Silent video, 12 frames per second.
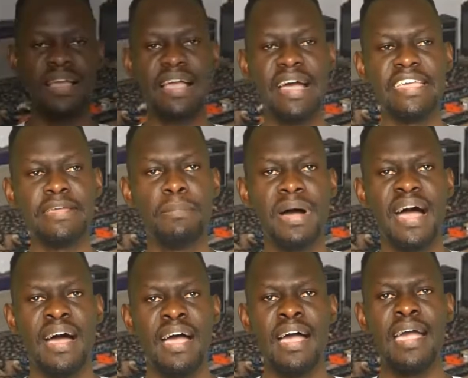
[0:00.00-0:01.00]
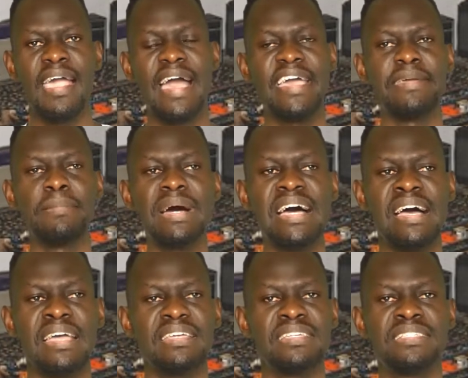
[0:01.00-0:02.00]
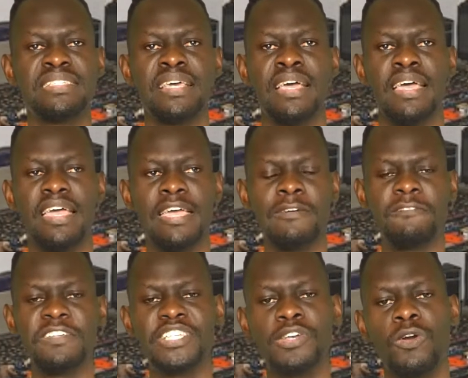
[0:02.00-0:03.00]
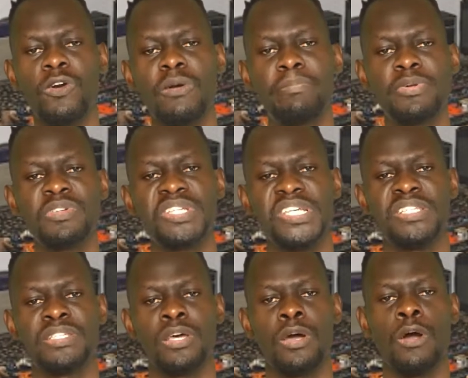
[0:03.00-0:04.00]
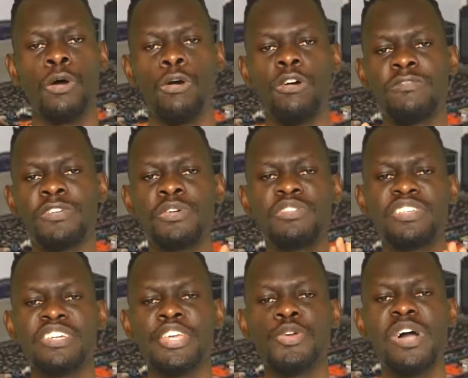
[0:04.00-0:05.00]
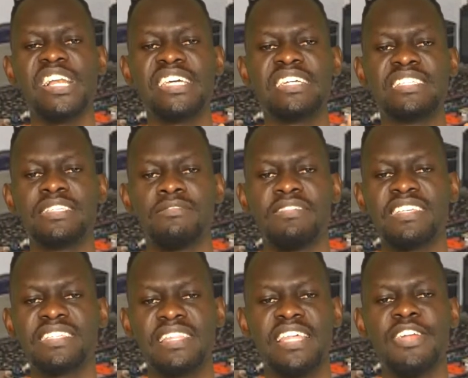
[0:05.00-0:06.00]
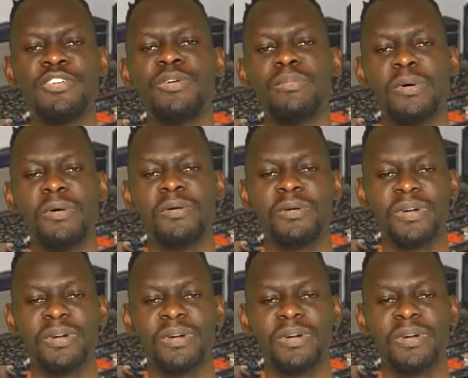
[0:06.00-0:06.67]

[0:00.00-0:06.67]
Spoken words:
Kayima. Kayima is a physical process of using your legs faster than normal.